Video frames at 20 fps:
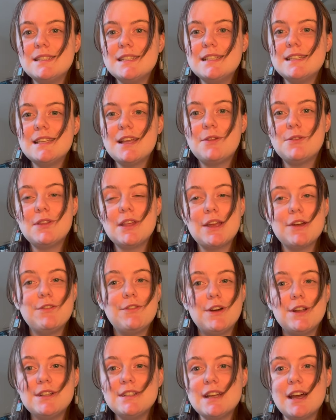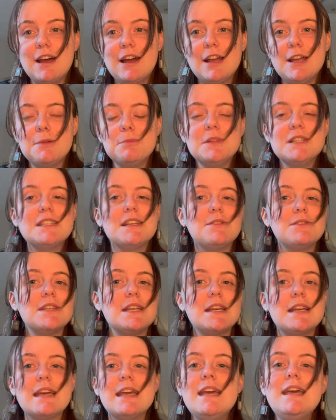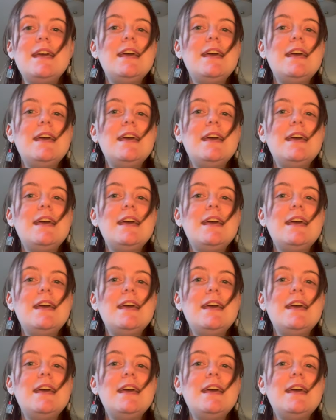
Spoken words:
It sounds like a fun time. It sounds like